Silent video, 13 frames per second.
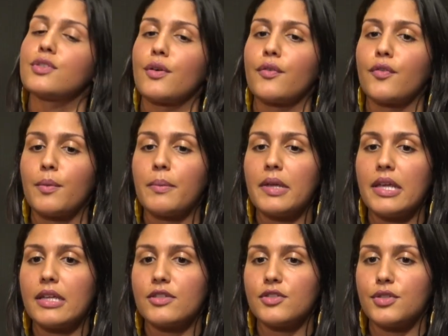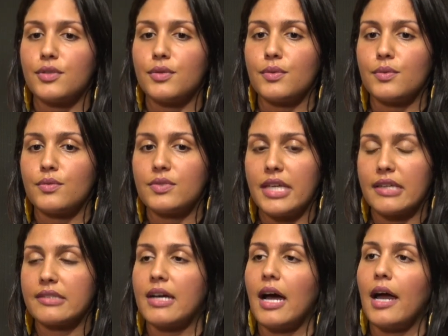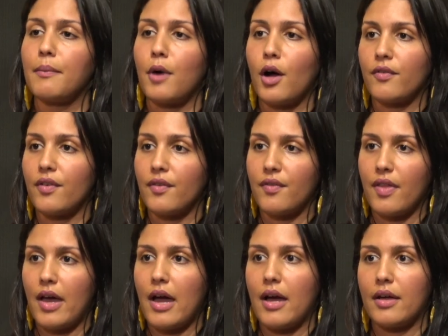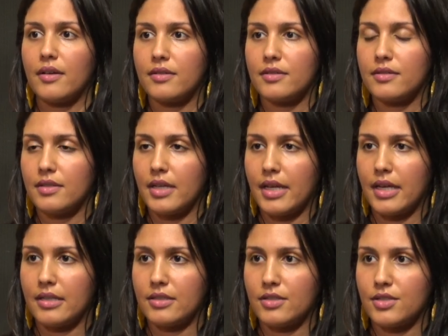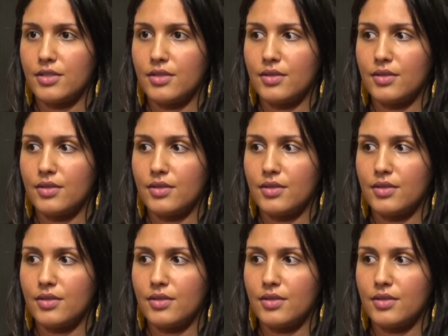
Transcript: So for me to take time off of that and